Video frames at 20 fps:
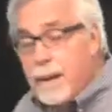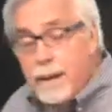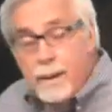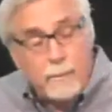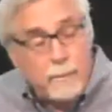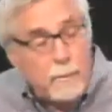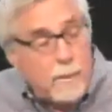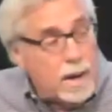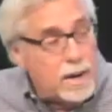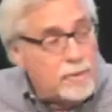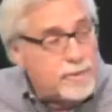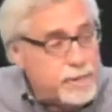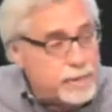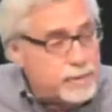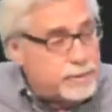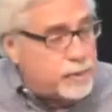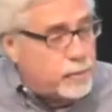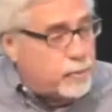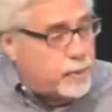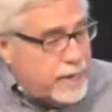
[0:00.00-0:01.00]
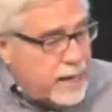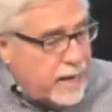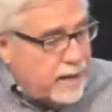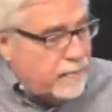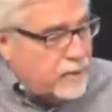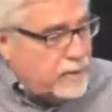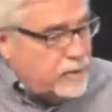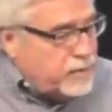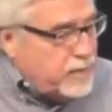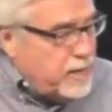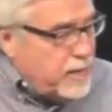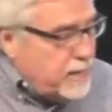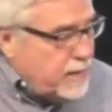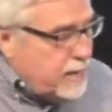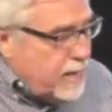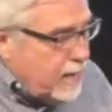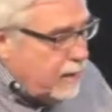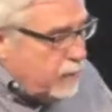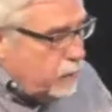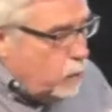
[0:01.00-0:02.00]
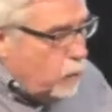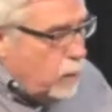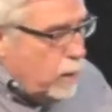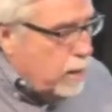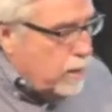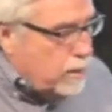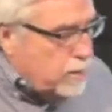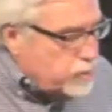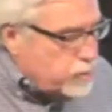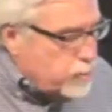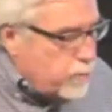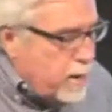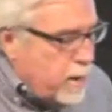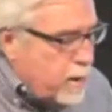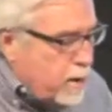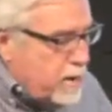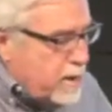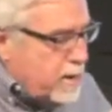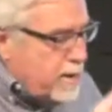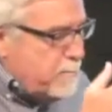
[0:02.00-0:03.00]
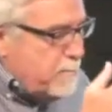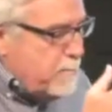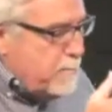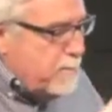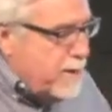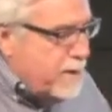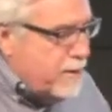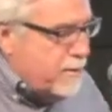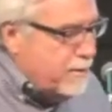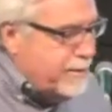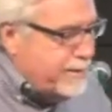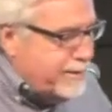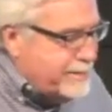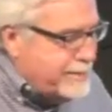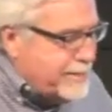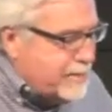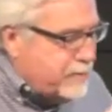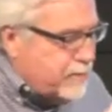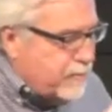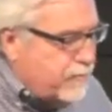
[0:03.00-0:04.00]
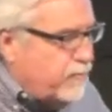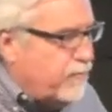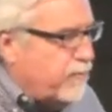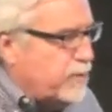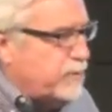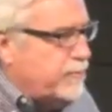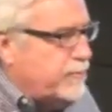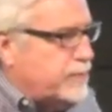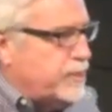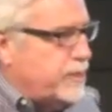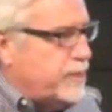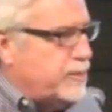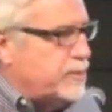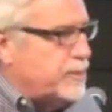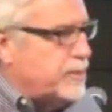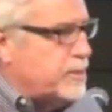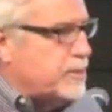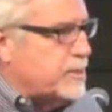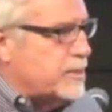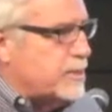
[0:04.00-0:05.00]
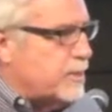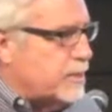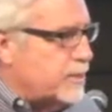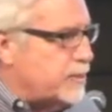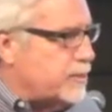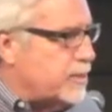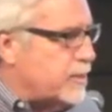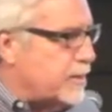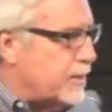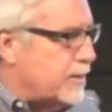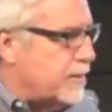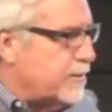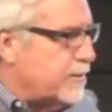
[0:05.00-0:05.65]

Martha is doing everything, and where is Mary? Mary is at the foot of Jesus listening.